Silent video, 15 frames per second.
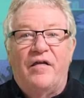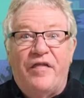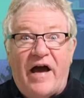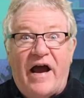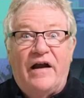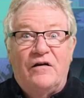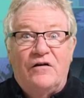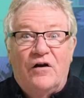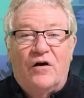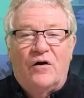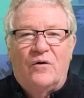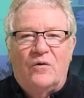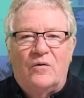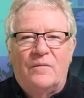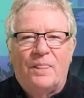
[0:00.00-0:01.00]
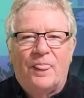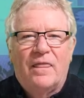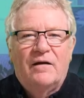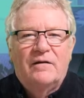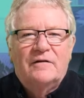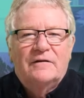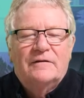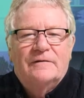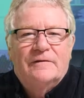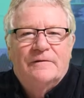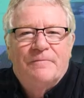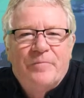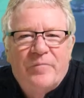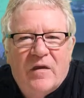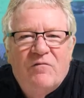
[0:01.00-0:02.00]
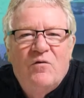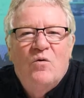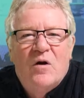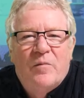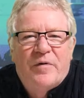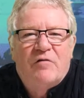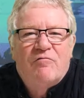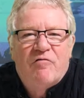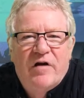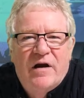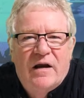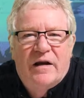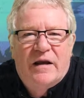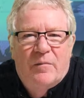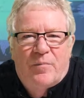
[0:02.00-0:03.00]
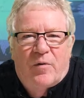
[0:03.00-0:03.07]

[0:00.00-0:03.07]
than you. If you want to be really